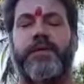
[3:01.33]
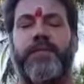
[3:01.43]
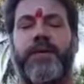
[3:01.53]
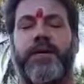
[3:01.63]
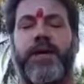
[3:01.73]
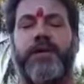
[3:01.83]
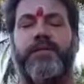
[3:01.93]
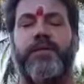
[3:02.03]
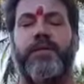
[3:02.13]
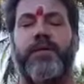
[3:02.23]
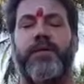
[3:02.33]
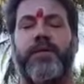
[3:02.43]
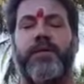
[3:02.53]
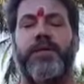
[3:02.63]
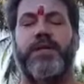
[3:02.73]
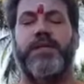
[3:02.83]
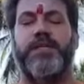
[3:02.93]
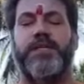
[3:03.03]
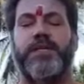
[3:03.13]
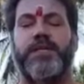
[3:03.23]
Be mindful of
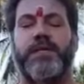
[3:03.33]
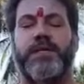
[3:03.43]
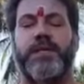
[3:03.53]
this